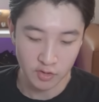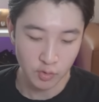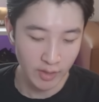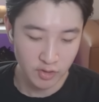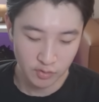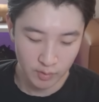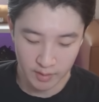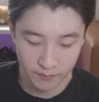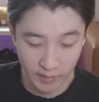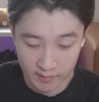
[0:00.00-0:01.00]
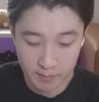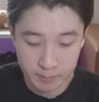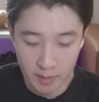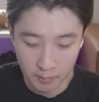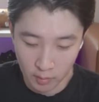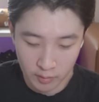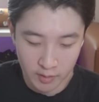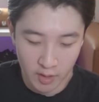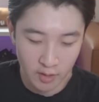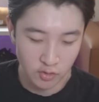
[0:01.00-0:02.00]
Do I just want to, if I get the pump early
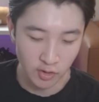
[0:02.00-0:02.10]
on,